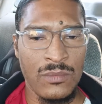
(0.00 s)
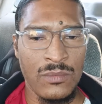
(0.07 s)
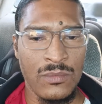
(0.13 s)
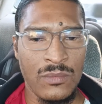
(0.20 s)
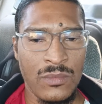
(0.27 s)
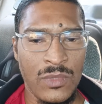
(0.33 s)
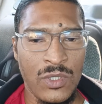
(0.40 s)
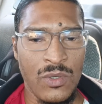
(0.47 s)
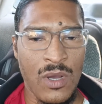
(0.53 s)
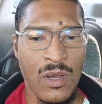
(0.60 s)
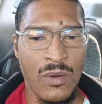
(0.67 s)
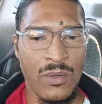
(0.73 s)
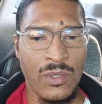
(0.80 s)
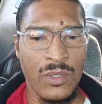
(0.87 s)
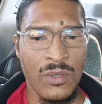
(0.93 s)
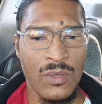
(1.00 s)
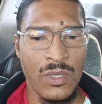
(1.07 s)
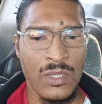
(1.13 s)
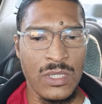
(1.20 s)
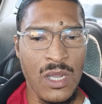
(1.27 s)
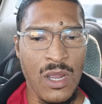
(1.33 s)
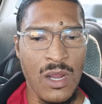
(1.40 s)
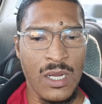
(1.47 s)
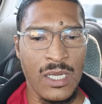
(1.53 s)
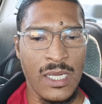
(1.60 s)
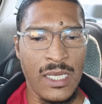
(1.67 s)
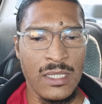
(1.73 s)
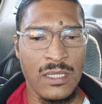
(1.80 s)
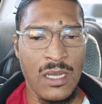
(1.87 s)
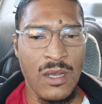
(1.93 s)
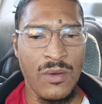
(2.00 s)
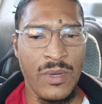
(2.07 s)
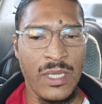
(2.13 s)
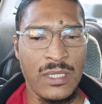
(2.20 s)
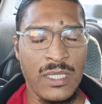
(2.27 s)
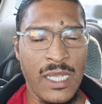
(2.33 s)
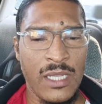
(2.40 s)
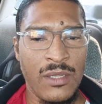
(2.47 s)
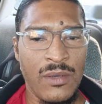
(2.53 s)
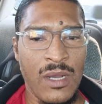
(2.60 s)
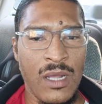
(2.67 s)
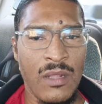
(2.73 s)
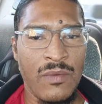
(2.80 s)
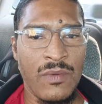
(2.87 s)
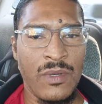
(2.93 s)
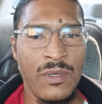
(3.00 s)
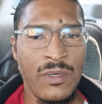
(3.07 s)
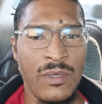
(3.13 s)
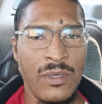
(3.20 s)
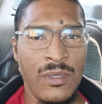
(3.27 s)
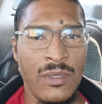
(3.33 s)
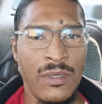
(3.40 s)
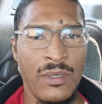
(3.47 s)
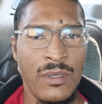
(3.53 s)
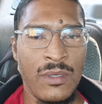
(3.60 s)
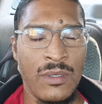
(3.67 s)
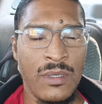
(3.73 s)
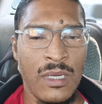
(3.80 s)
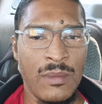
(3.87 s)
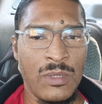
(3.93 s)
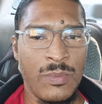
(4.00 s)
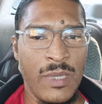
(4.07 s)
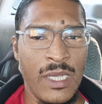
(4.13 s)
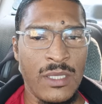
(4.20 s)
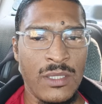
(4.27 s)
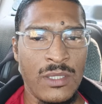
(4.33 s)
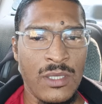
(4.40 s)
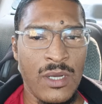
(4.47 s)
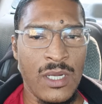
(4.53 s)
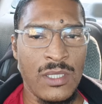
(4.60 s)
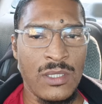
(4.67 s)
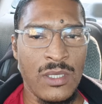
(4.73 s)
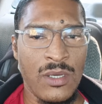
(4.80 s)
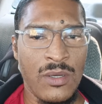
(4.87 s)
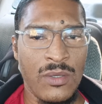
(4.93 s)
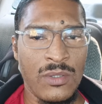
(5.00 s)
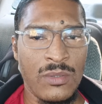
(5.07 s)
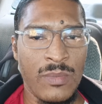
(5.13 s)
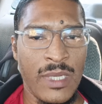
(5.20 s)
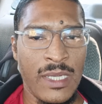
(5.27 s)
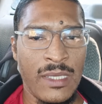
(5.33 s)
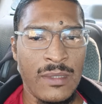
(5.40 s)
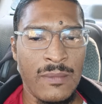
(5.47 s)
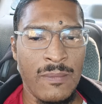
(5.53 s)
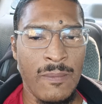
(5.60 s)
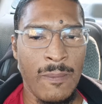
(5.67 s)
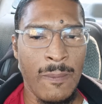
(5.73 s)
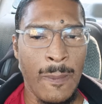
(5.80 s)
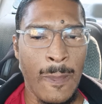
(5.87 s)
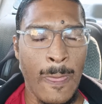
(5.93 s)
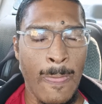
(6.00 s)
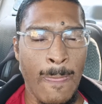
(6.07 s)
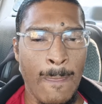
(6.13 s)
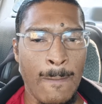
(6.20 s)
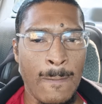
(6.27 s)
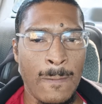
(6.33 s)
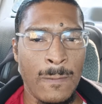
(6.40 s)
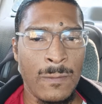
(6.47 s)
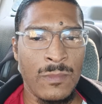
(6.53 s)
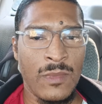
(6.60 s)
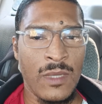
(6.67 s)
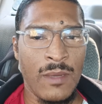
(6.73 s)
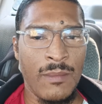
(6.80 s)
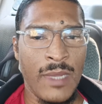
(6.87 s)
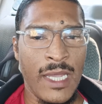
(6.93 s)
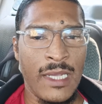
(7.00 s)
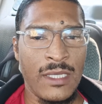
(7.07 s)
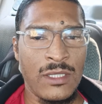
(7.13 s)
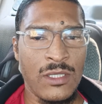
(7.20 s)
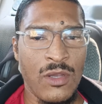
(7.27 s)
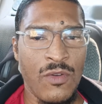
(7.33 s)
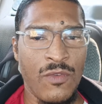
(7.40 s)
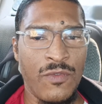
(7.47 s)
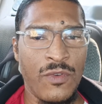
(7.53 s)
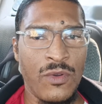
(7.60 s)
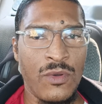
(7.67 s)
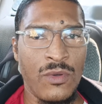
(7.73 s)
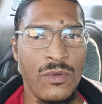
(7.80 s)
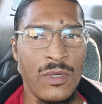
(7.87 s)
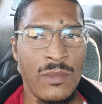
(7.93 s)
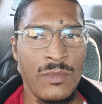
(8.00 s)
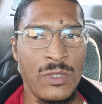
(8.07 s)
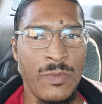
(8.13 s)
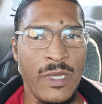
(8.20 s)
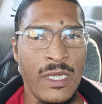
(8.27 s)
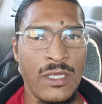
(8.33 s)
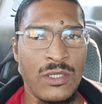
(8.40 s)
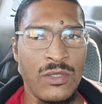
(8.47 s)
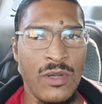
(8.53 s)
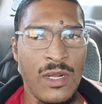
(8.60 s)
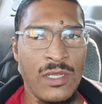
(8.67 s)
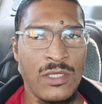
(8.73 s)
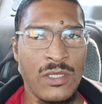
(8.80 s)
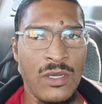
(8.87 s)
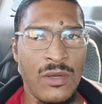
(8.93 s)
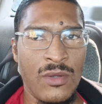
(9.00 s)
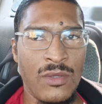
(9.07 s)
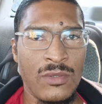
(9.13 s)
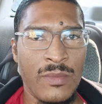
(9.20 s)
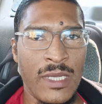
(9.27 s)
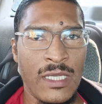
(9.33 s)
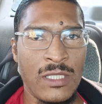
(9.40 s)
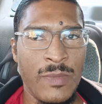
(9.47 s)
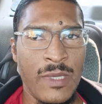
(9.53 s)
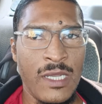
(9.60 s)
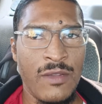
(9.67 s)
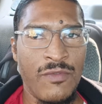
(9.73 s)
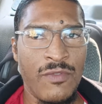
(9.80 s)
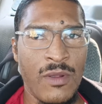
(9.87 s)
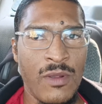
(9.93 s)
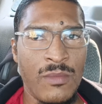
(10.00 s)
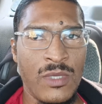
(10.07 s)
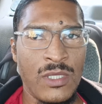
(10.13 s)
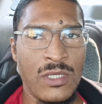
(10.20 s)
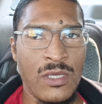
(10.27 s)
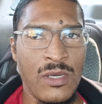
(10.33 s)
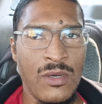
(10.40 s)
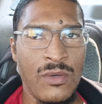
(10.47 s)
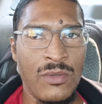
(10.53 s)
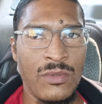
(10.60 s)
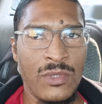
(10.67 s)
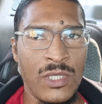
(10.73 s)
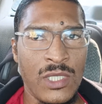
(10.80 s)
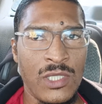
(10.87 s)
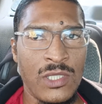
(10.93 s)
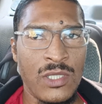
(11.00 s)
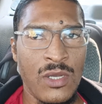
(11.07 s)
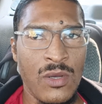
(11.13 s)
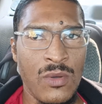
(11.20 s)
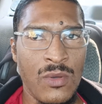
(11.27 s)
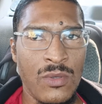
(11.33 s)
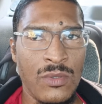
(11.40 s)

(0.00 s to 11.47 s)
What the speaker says: You on target as always. Thank you, Oliver. I'm speaking to our souls, man. I'm making soul food. I'm speaking to our souls, man. Speaking from the soul to the soul.